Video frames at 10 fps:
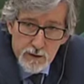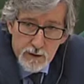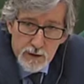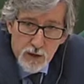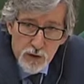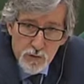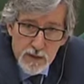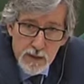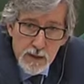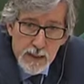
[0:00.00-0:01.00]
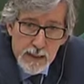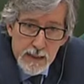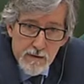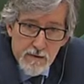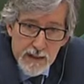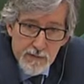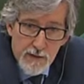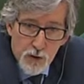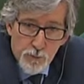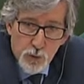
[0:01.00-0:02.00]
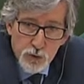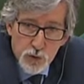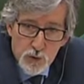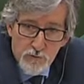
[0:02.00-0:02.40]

economy, that their personal